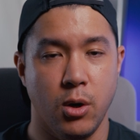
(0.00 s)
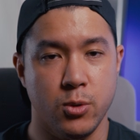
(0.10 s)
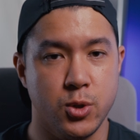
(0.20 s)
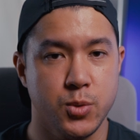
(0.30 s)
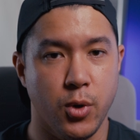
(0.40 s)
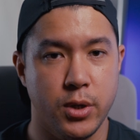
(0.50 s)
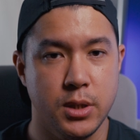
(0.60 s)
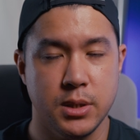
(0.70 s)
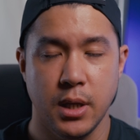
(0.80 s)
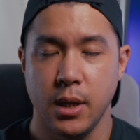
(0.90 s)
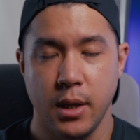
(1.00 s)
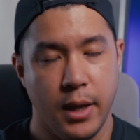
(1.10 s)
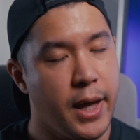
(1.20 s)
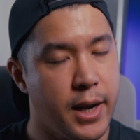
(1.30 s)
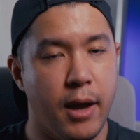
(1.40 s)
on those bodies,
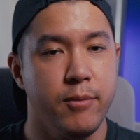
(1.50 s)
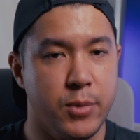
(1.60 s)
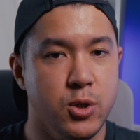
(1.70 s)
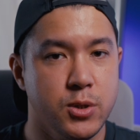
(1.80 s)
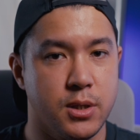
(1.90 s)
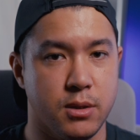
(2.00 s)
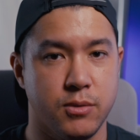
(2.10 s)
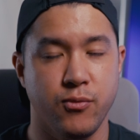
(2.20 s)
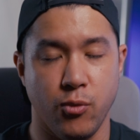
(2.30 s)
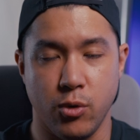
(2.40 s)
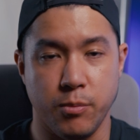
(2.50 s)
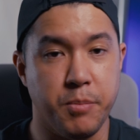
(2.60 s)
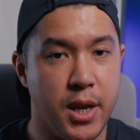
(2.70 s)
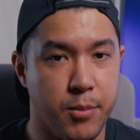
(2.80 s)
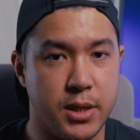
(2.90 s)
and I have been using it for
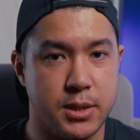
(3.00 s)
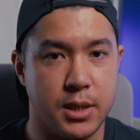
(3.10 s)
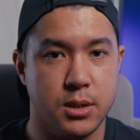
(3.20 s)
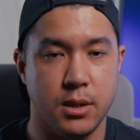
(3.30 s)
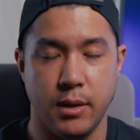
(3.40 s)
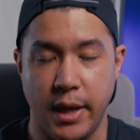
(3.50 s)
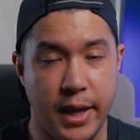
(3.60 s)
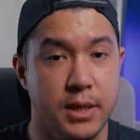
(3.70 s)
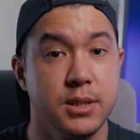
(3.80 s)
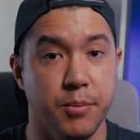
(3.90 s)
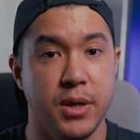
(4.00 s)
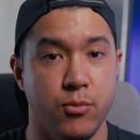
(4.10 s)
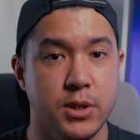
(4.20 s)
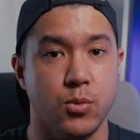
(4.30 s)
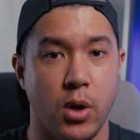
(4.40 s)
many months actually, and it's the main
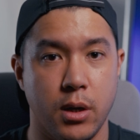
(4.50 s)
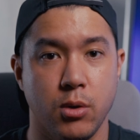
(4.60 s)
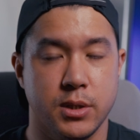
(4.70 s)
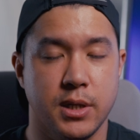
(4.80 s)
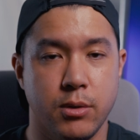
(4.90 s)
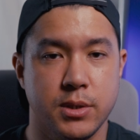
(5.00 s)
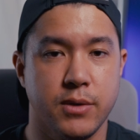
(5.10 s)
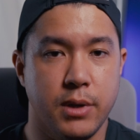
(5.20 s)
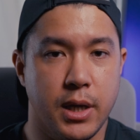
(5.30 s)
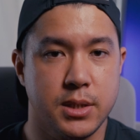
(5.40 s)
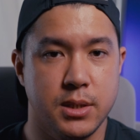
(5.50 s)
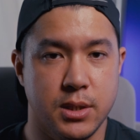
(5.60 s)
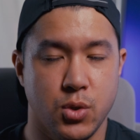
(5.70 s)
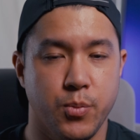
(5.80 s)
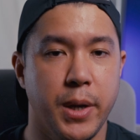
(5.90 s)
reason why I got the 907X,
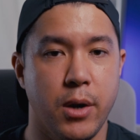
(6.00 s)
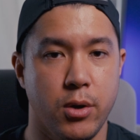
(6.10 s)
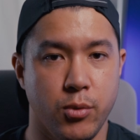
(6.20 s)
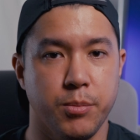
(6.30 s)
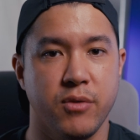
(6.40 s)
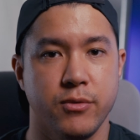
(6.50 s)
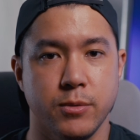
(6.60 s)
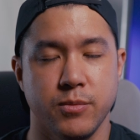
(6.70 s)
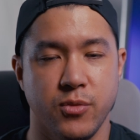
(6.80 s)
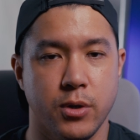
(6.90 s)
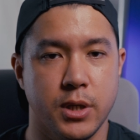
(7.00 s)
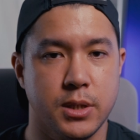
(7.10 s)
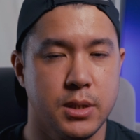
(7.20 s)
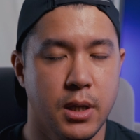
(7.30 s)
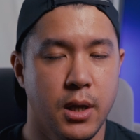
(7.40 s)
is to pair it with my film
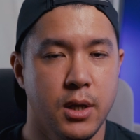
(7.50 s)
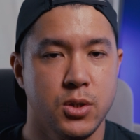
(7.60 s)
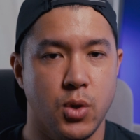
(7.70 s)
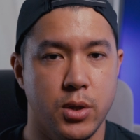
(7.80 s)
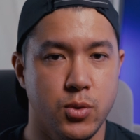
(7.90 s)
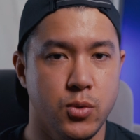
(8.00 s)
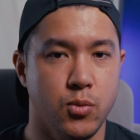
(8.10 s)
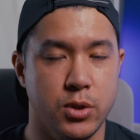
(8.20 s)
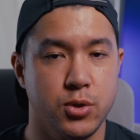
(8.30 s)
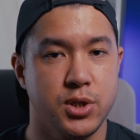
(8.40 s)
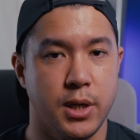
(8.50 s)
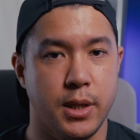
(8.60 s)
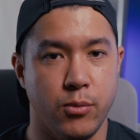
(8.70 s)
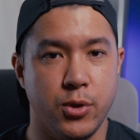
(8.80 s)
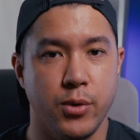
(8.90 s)
bodies. So I do want to share
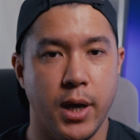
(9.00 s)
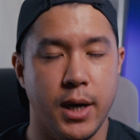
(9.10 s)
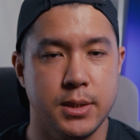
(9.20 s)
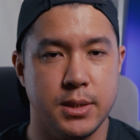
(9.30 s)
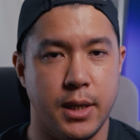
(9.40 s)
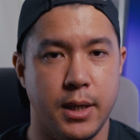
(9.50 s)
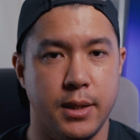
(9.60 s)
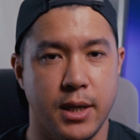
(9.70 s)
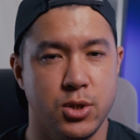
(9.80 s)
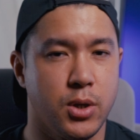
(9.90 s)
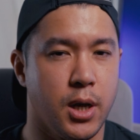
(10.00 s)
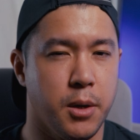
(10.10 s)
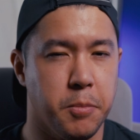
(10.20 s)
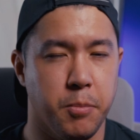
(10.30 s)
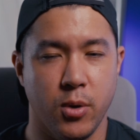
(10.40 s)
that with you guys, and that should
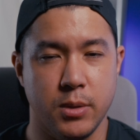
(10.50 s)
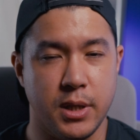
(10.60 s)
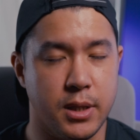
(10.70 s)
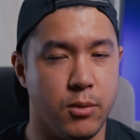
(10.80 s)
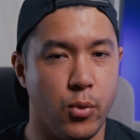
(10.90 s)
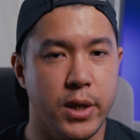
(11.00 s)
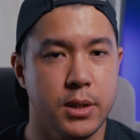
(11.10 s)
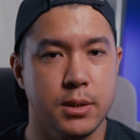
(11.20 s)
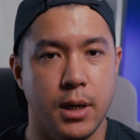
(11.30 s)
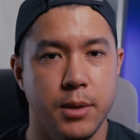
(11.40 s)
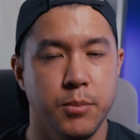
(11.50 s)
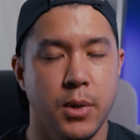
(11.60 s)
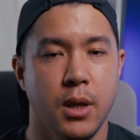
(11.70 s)
come probably in a week time.